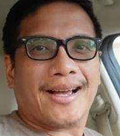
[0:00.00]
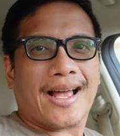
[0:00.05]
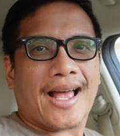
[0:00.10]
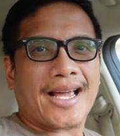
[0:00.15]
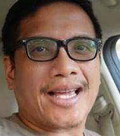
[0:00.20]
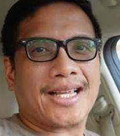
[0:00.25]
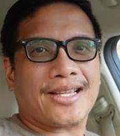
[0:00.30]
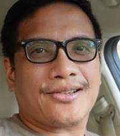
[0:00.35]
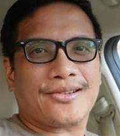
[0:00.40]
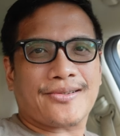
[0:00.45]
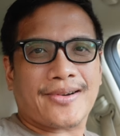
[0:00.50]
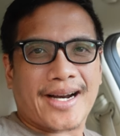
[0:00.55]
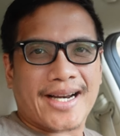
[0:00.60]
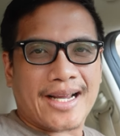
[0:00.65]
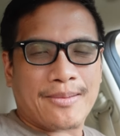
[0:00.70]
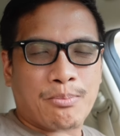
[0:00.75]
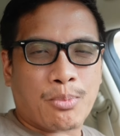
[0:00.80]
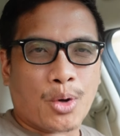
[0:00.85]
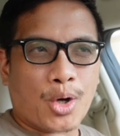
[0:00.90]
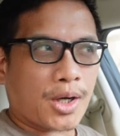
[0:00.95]
I get to try
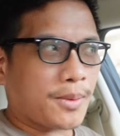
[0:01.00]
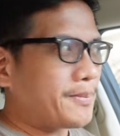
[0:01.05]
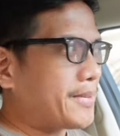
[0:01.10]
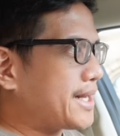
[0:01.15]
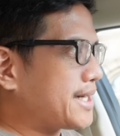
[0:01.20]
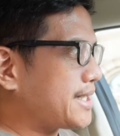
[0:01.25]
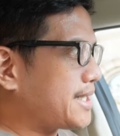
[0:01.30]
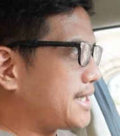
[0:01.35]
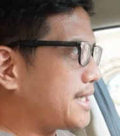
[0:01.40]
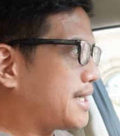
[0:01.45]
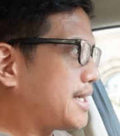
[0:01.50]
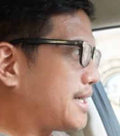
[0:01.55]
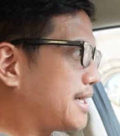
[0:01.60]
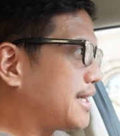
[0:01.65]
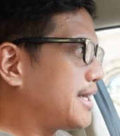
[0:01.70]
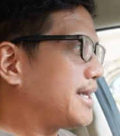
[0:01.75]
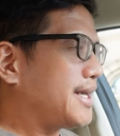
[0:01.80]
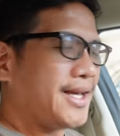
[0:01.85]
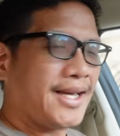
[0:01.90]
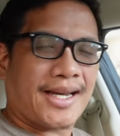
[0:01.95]
that pork belly
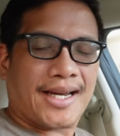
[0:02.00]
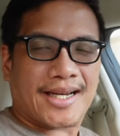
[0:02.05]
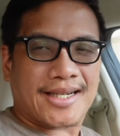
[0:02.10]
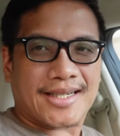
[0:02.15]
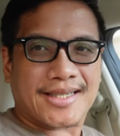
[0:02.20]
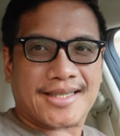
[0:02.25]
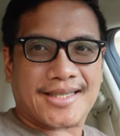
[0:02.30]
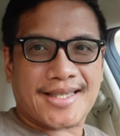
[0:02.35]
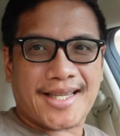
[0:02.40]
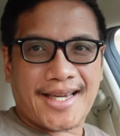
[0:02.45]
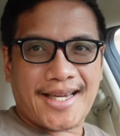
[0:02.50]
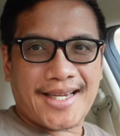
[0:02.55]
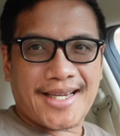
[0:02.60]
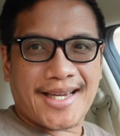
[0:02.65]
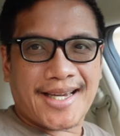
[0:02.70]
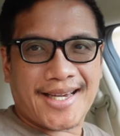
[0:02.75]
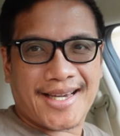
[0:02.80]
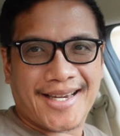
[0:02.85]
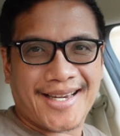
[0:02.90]
and the steak